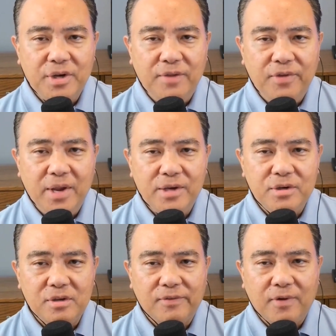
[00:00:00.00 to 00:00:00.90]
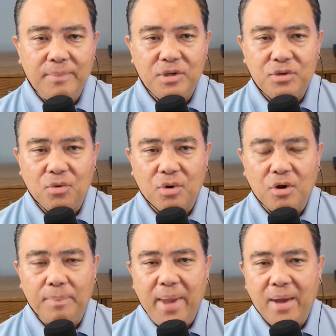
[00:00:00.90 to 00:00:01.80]
deviations from
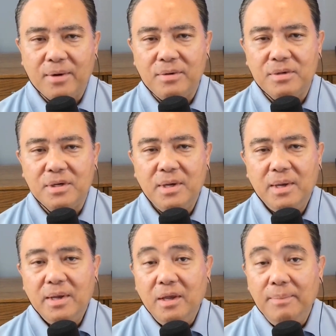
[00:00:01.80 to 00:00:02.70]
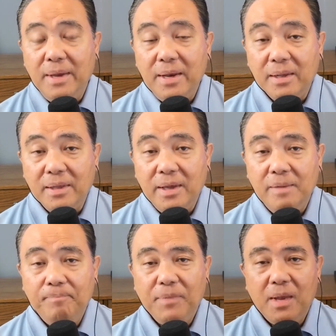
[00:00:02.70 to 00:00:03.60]
historical patterns immediately,